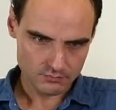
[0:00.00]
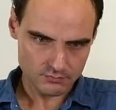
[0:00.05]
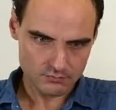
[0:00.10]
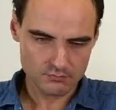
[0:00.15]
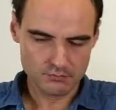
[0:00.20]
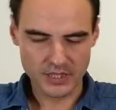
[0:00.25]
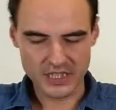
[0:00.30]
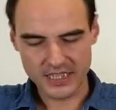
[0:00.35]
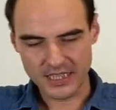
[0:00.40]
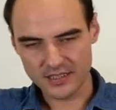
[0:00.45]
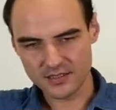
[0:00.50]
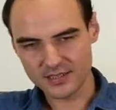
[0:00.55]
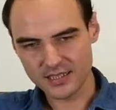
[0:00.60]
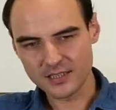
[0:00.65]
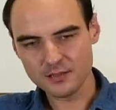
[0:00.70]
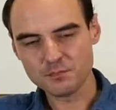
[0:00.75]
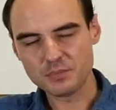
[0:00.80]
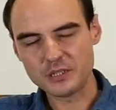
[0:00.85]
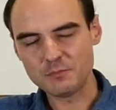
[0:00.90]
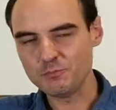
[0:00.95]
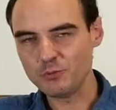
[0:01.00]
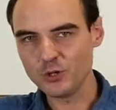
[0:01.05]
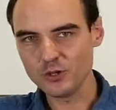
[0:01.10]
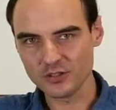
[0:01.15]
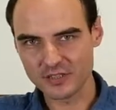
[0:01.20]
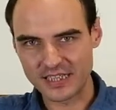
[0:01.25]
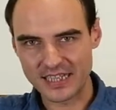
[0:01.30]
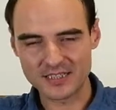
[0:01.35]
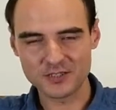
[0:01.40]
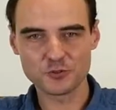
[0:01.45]
but I think people
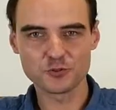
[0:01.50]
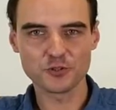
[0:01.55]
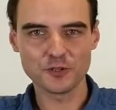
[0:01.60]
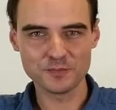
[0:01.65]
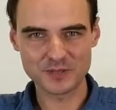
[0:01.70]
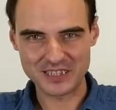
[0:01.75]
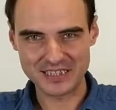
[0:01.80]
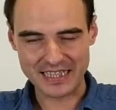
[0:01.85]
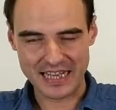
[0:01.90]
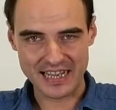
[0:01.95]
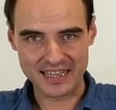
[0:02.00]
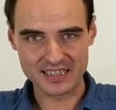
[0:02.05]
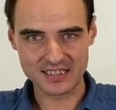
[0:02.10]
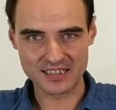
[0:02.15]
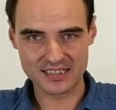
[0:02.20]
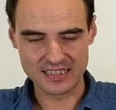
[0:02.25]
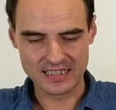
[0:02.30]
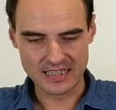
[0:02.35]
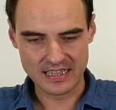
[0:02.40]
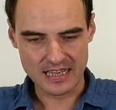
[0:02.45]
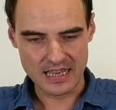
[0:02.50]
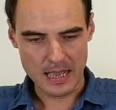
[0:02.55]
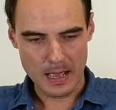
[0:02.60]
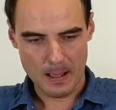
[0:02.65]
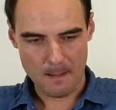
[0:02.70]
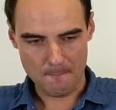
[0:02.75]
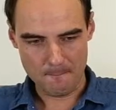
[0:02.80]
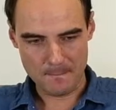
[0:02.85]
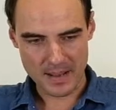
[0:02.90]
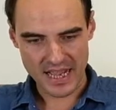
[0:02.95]
get traumatized
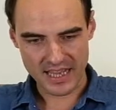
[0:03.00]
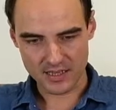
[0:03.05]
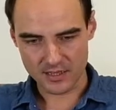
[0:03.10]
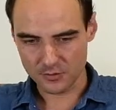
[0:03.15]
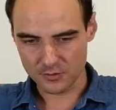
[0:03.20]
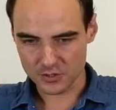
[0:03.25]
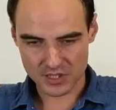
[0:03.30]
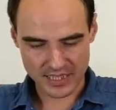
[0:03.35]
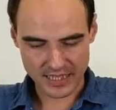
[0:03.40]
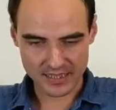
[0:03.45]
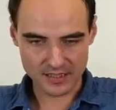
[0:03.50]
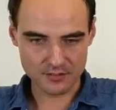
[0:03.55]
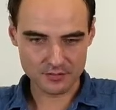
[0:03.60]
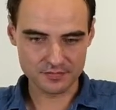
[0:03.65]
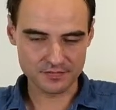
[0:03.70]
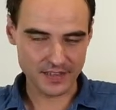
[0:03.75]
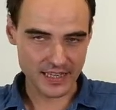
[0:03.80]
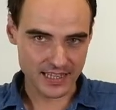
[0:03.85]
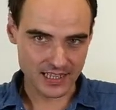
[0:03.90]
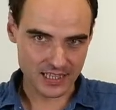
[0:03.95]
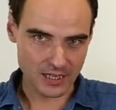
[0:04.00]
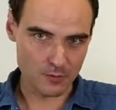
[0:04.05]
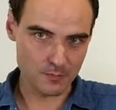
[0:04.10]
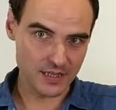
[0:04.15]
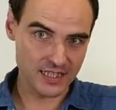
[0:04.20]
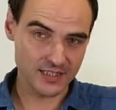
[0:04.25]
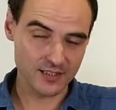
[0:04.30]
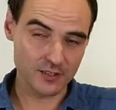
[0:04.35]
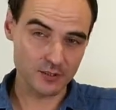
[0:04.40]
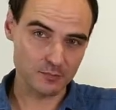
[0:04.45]
by those kind of fake
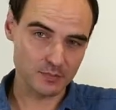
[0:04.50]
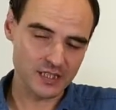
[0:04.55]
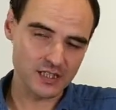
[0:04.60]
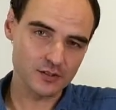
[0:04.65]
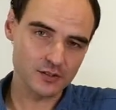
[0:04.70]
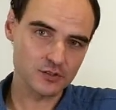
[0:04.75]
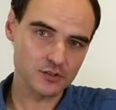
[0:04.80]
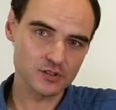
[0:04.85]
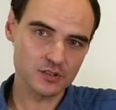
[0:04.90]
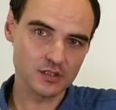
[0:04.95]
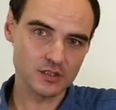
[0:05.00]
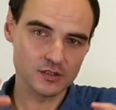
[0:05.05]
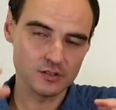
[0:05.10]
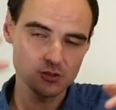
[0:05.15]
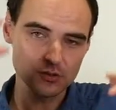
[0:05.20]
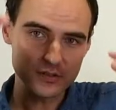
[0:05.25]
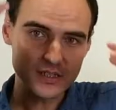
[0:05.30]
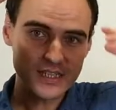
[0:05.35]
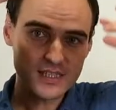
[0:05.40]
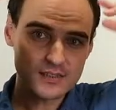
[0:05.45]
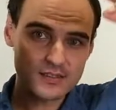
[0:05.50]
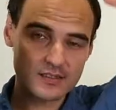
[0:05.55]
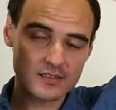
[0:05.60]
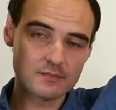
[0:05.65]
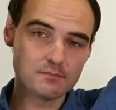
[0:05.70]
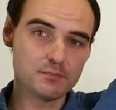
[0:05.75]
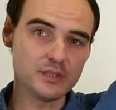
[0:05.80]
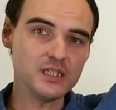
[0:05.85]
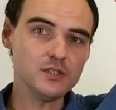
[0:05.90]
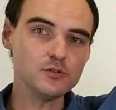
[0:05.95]
Laomana because you get
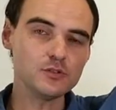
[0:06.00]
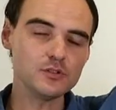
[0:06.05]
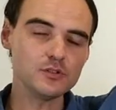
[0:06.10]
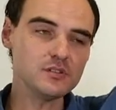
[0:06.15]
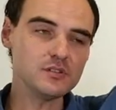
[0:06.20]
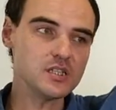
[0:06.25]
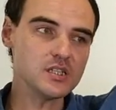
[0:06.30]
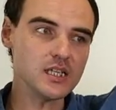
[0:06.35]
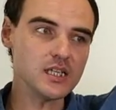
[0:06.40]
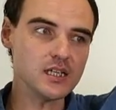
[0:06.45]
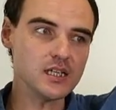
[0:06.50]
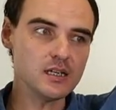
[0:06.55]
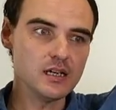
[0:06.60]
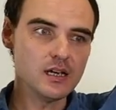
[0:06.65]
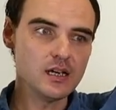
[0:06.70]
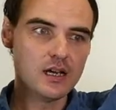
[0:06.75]
bitter tea